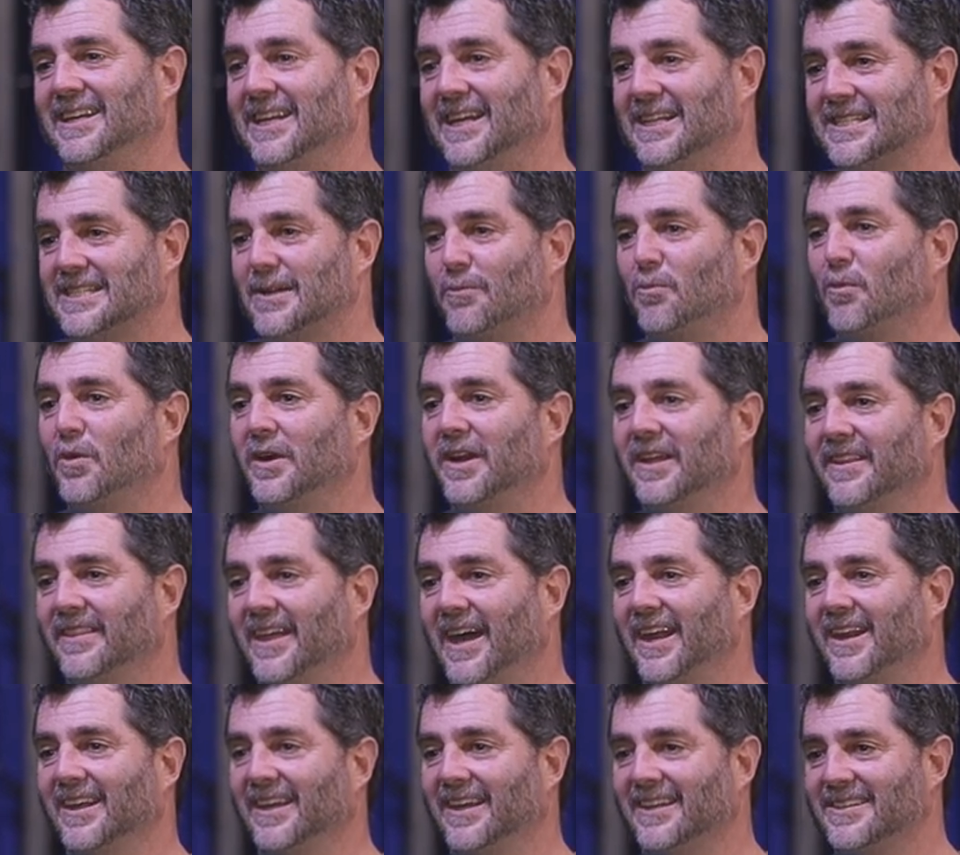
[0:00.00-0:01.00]
And he ends up winning
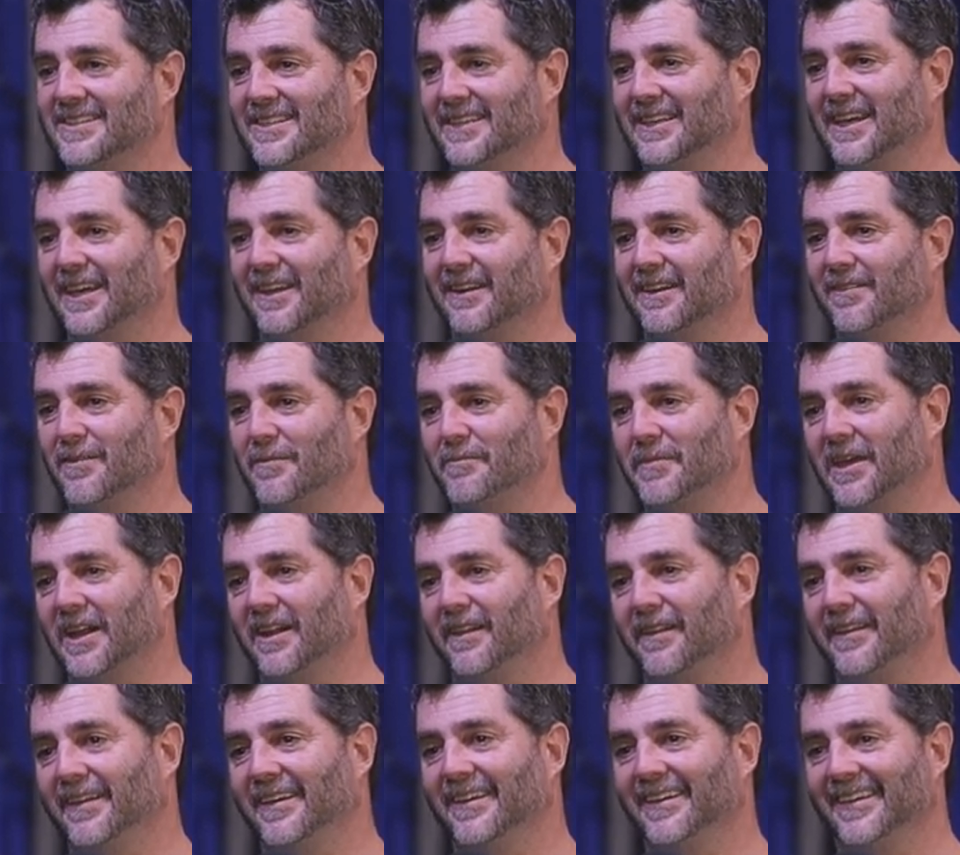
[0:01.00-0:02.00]
that and gets a, get a
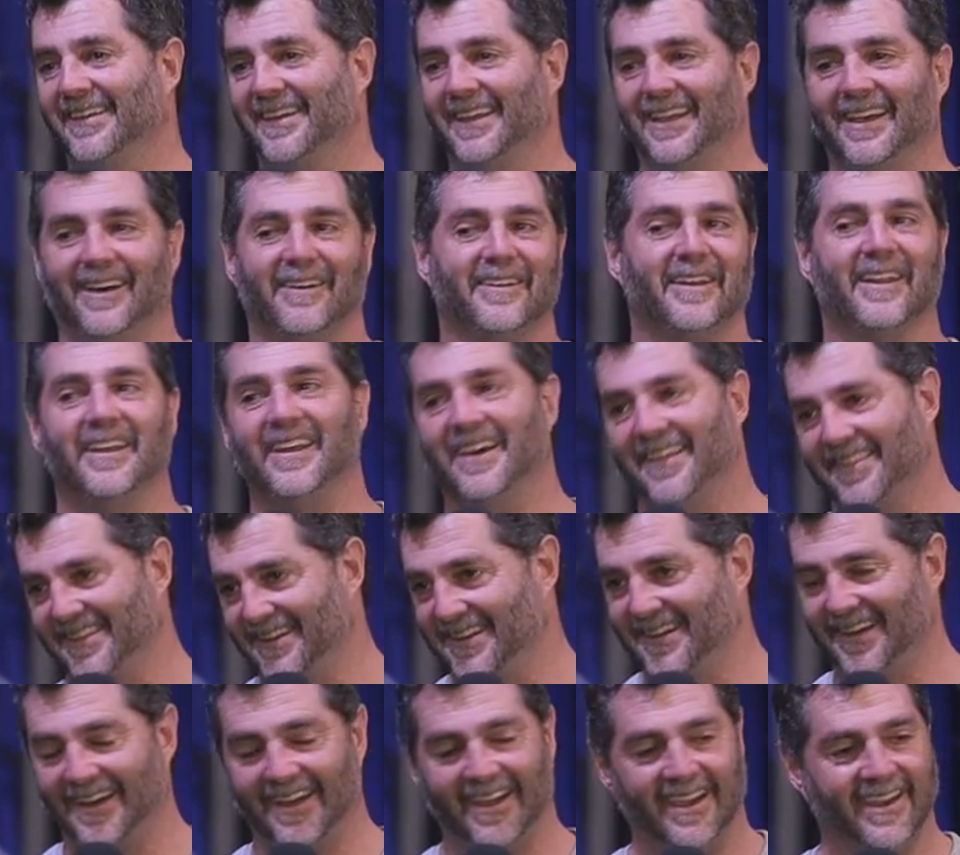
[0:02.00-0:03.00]
medal on another
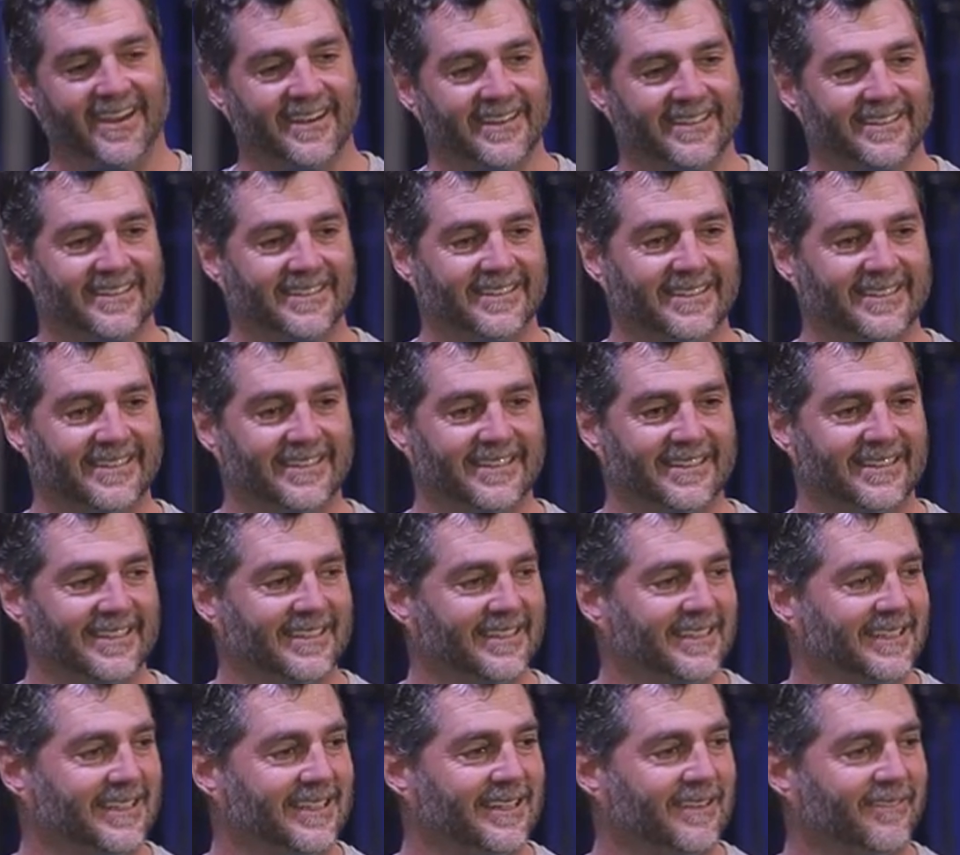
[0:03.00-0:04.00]
day.
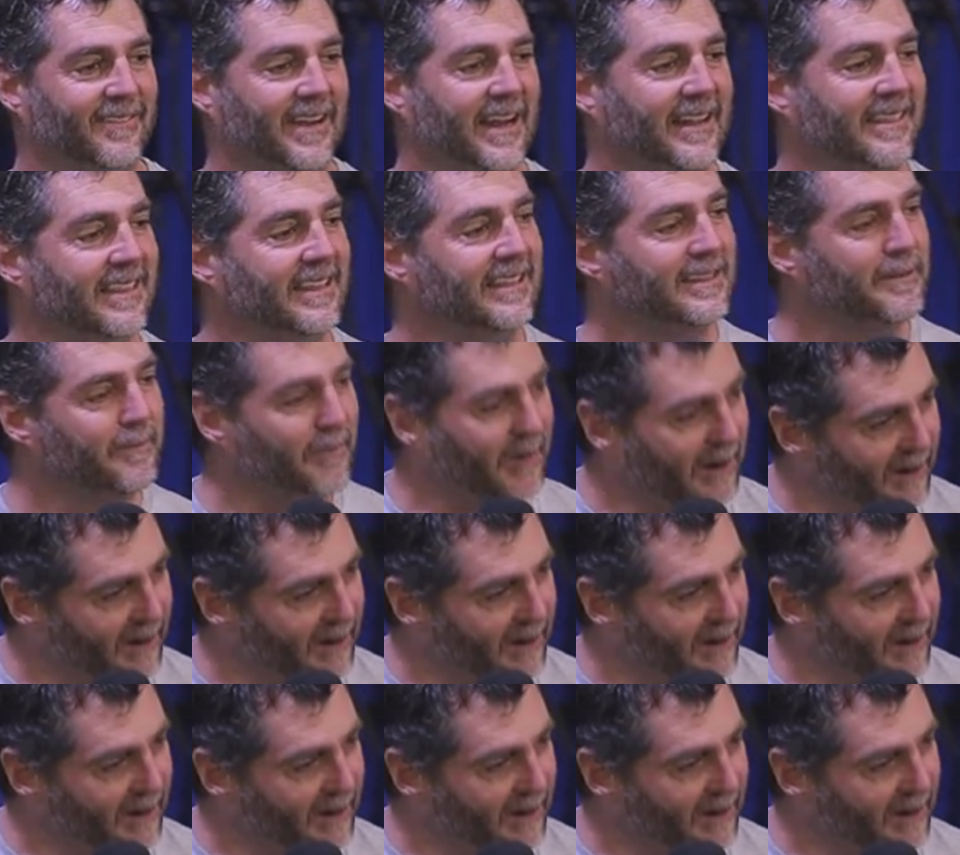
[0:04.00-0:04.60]
But I think the